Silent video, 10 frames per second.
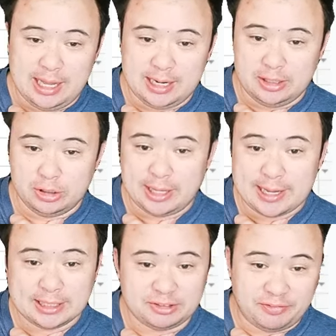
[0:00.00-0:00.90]
And until
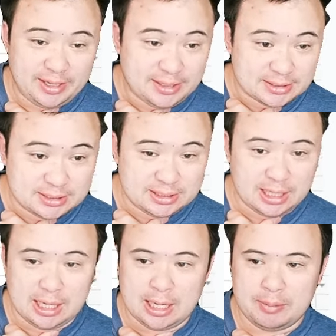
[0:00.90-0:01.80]
that gets fixed,
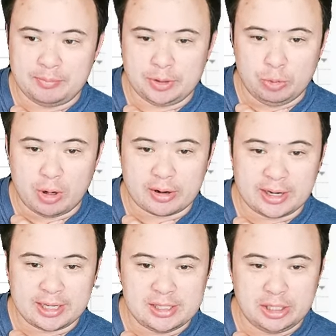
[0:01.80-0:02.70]
um, you are
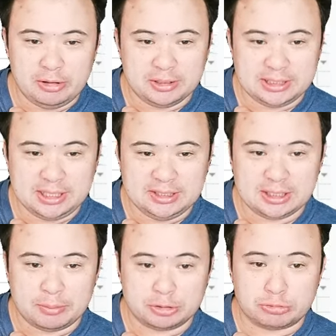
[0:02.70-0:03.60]
going to continue to see these
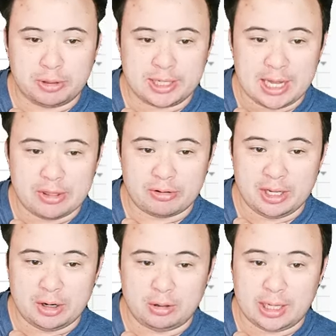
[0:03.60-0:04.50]
numbers run together
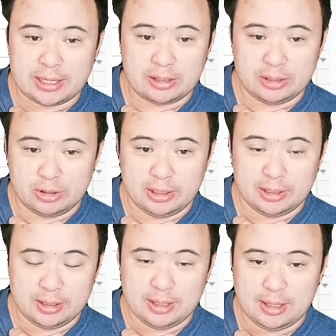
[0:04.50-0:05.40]
in all
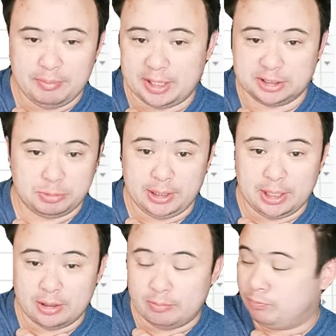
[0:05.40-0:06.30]
likelihood because we
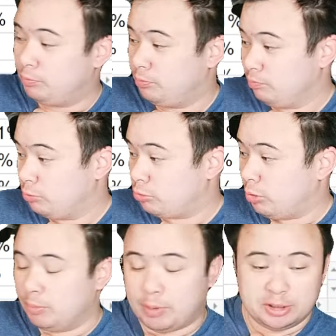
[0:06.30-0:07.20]
need to
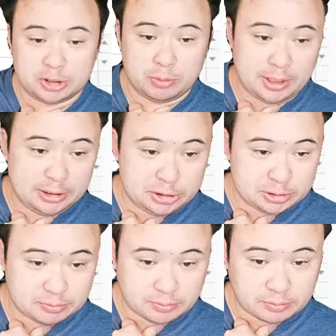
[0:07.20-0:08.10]
throw the ball so
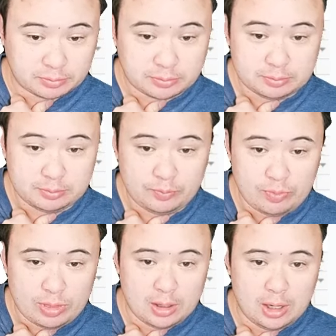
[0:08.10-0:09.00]
much.
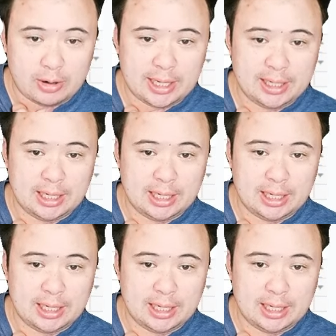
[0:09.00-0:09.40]
All right.